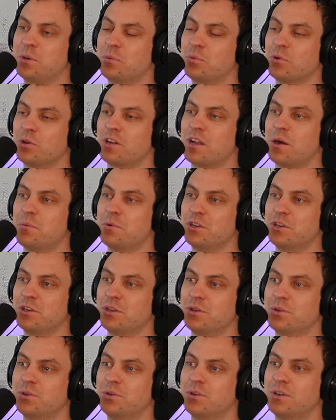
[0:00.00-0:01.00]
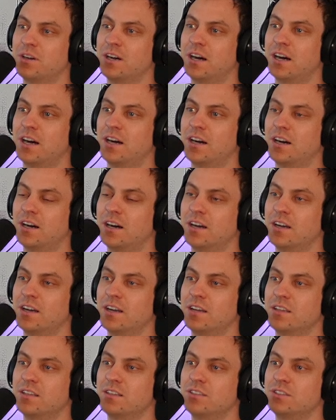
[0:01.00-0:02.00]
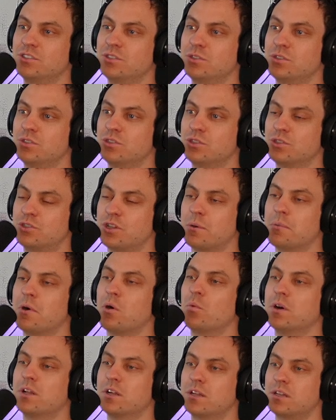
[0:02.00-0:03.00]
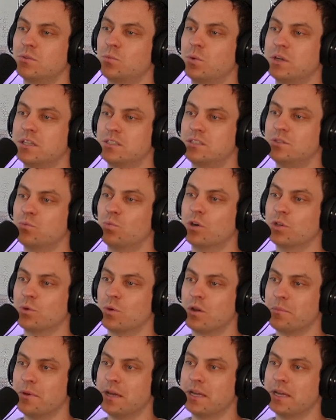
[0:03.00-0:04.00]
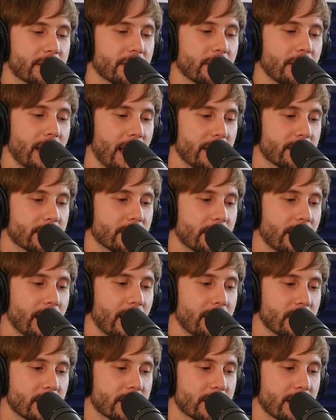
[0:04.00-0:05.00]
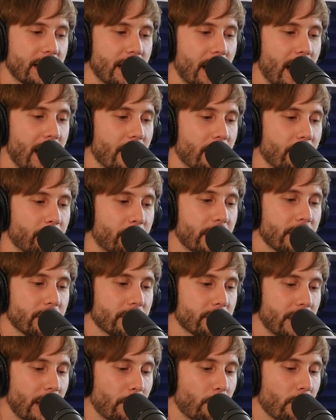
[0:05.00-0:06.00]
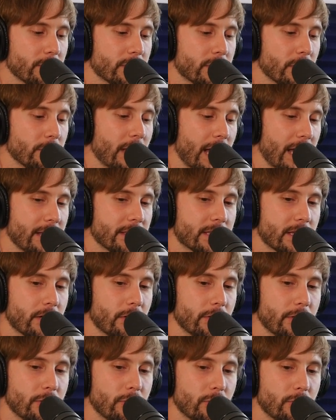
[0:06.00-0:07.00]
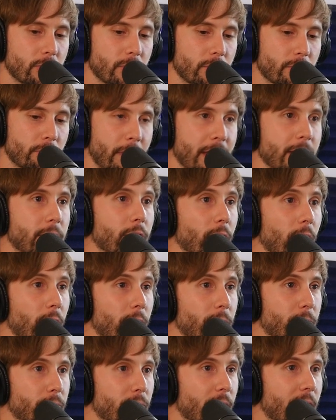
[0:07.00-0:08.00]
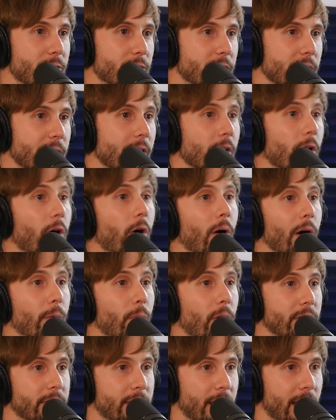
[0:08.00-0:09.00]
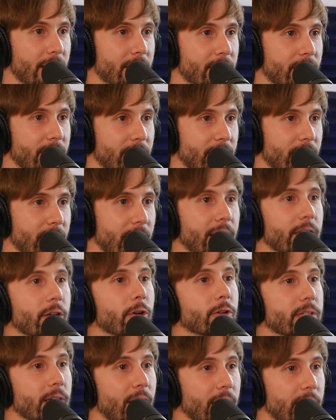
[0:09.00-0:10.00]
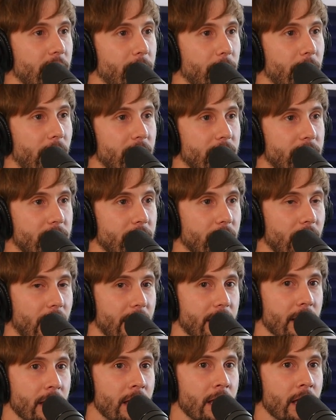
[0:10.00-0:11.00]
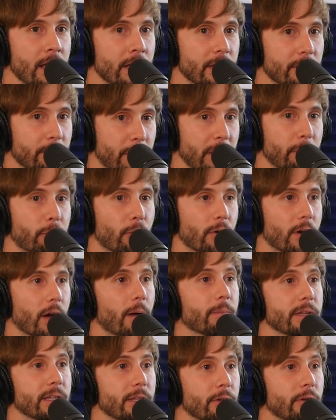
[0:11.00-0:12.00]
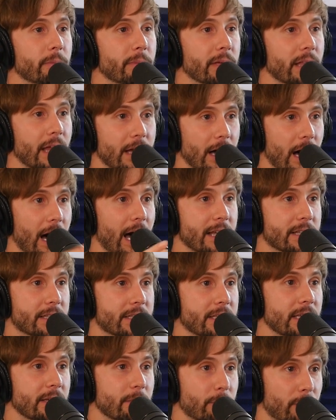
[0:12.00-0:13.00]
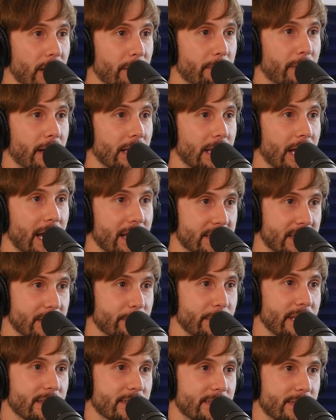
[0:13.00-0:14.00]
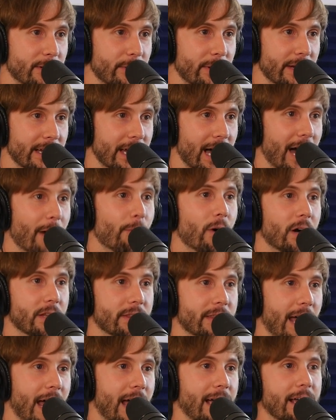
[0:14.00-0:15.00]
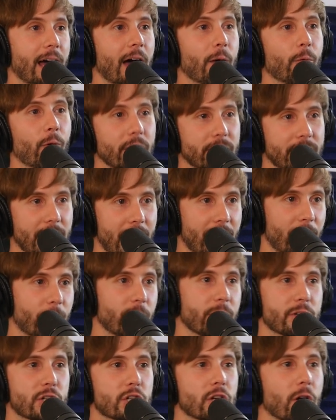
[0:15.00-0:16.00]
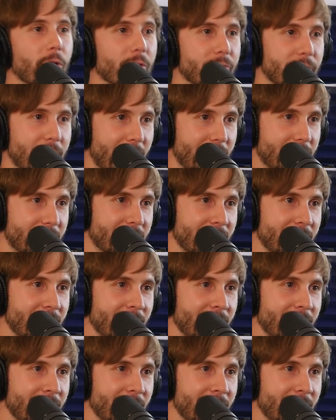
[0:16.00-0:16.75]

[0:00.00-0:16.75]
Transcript: People are coming to you. Uh, you're talking about what? what oh, the brand. So so yeah. So then I just like I, but they won't do that until you make your own project and they go, oh, I want that. Yeah. Like you're talking about. Yeah. So like people will come to you and be like, I see Brent Pella. I see what he's doing. I want that. I want that. I want a show of that.